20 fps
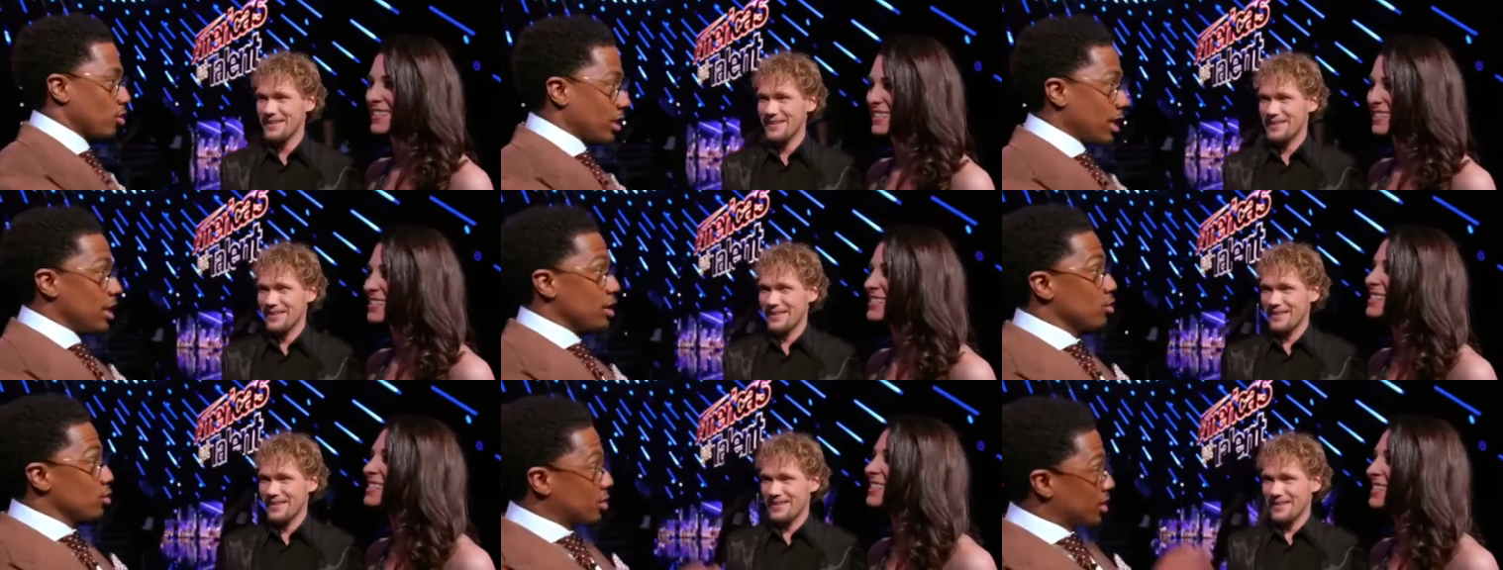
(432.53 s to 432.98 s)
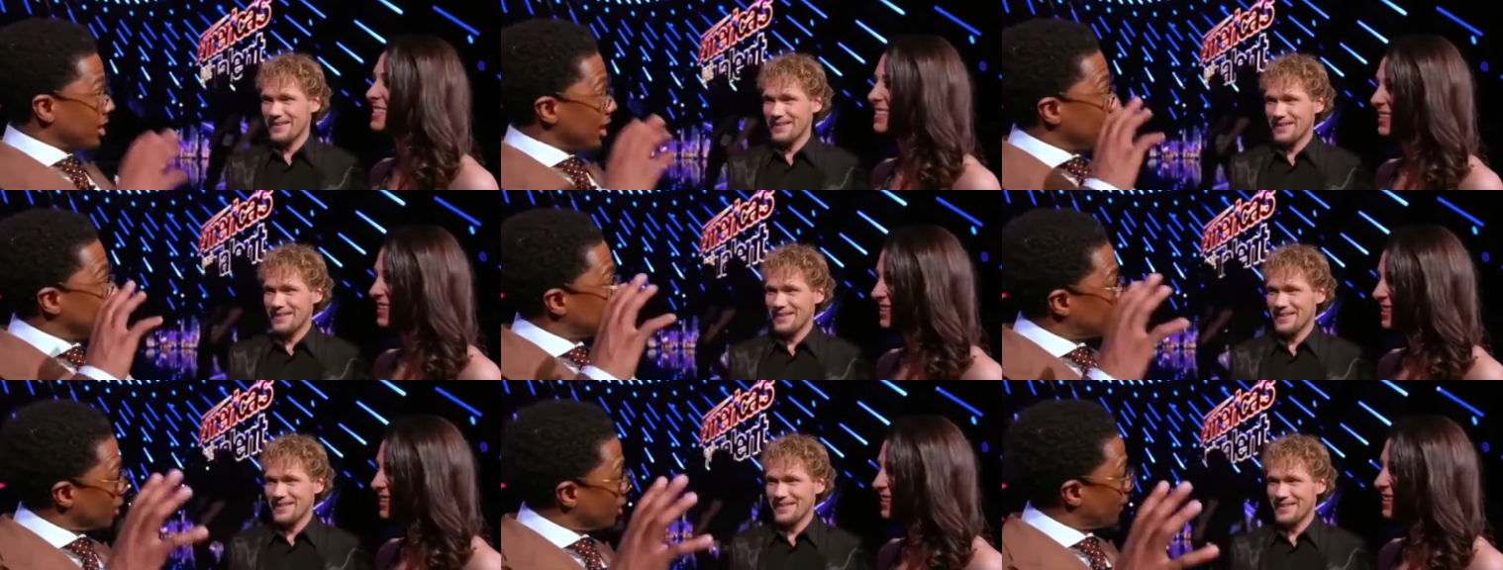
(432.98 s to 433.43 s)
Speaker 1: Yeah. So can you
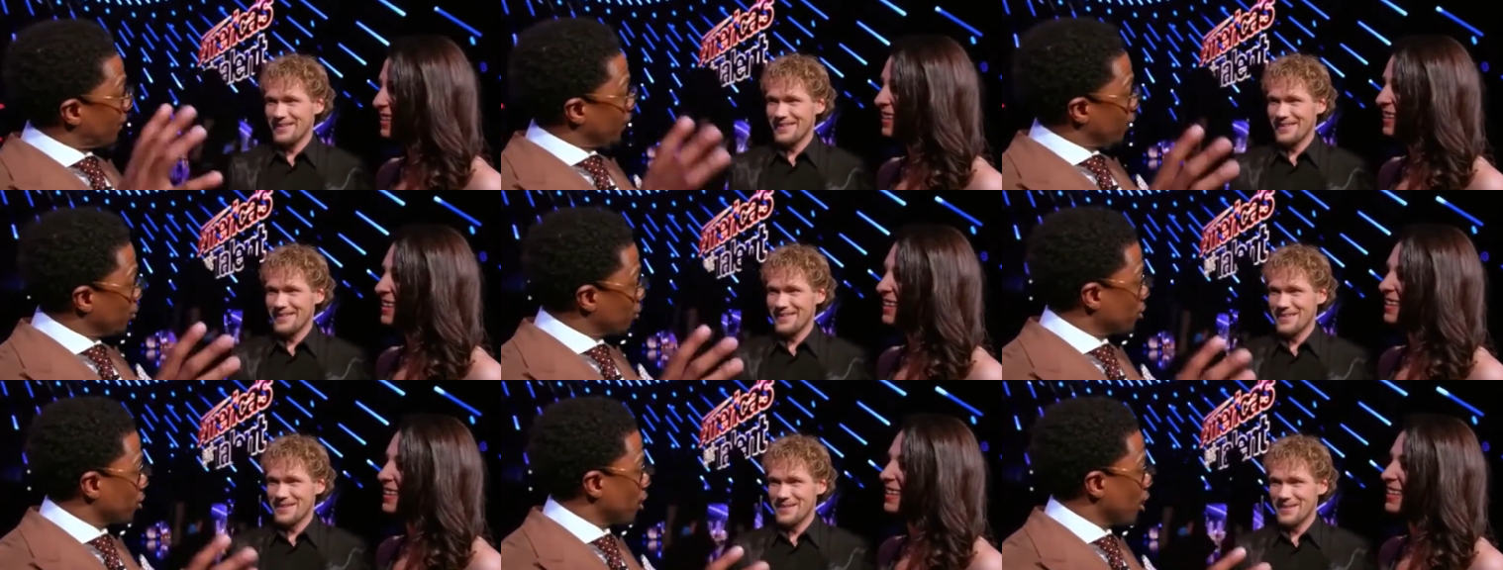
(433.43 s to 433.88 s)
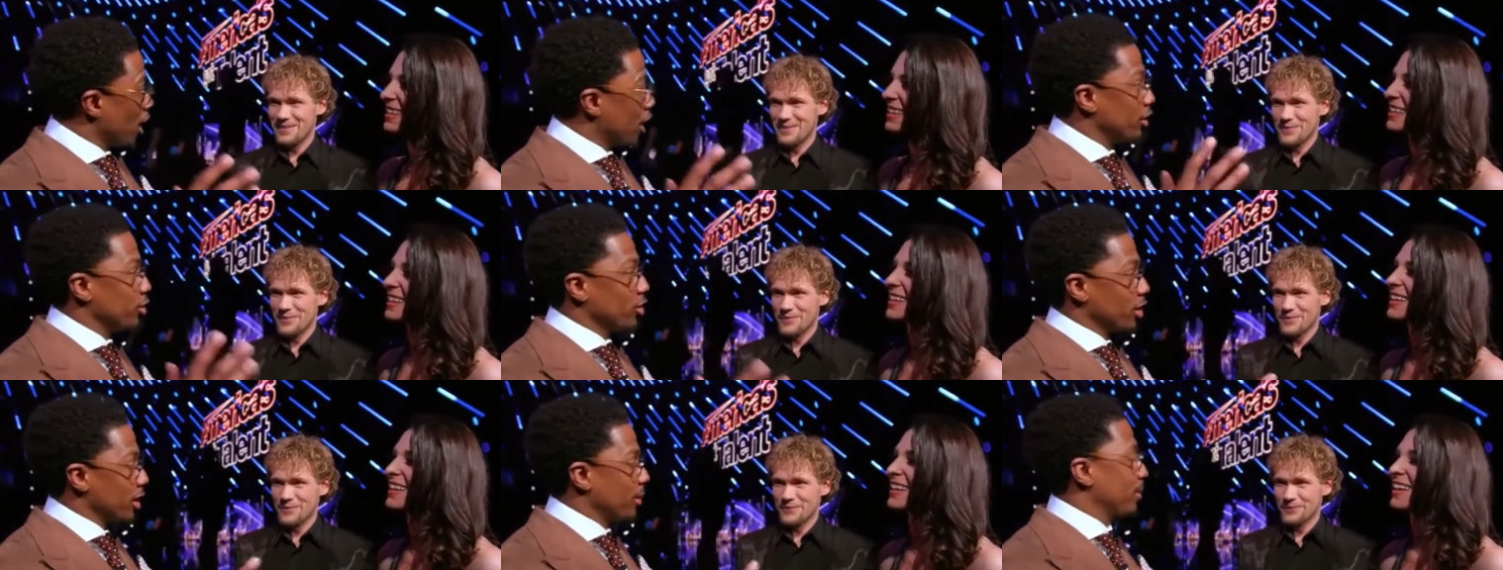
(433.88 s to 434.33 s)
see into the future?
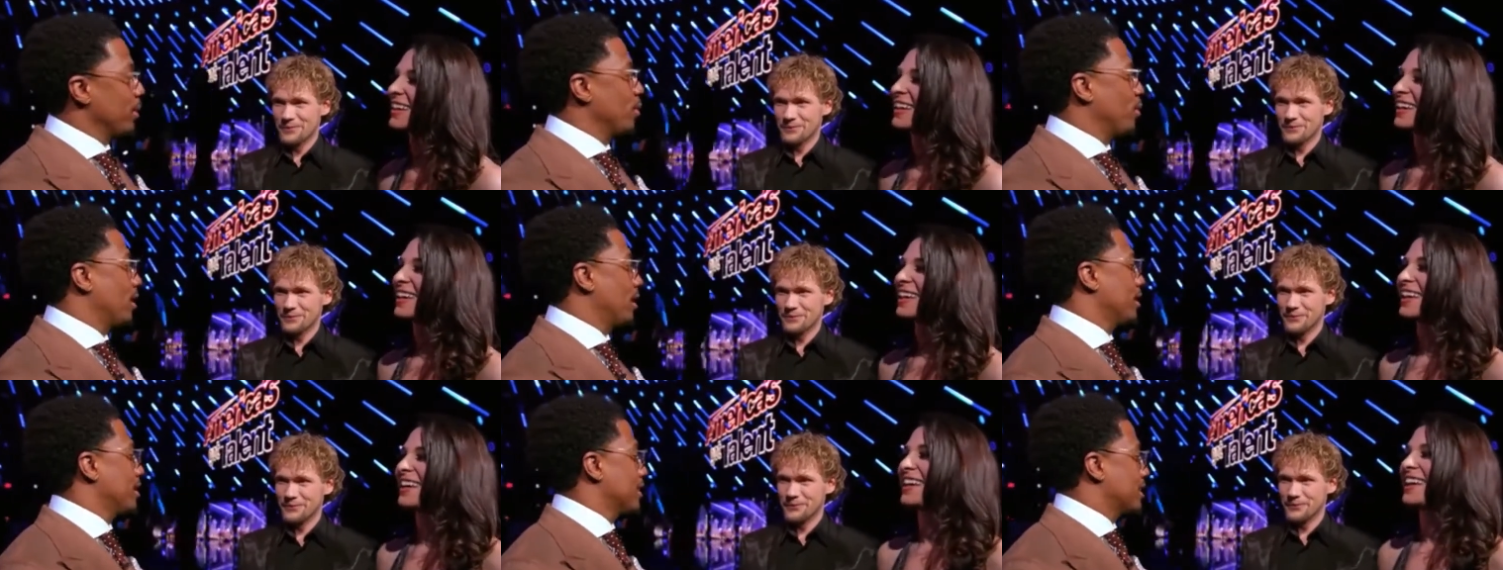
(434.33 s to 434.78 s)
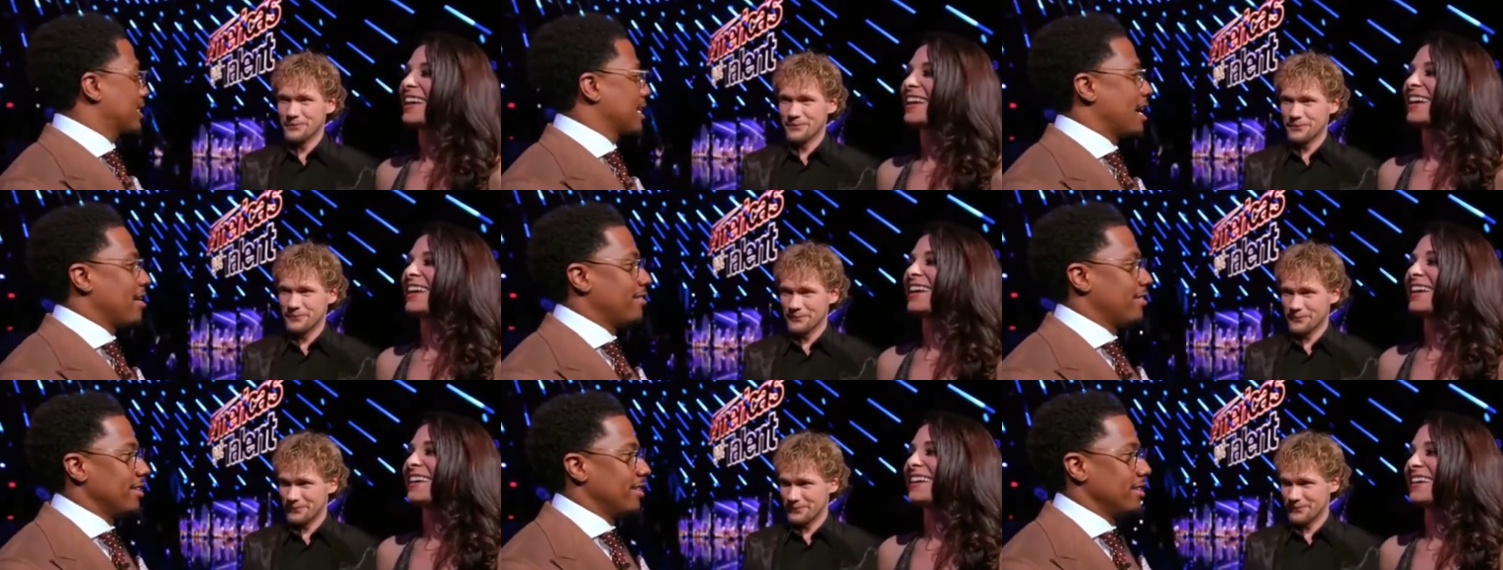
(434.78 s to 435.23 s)
Are you going to be one of the
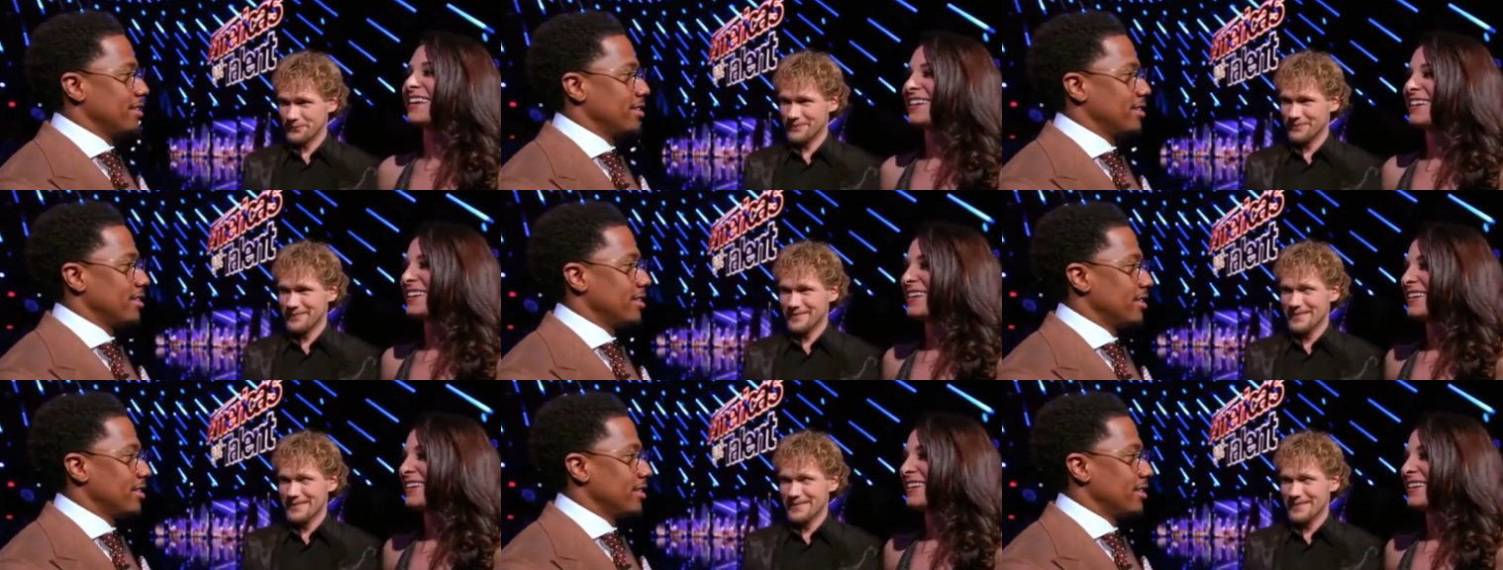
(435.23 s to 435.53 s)
seven?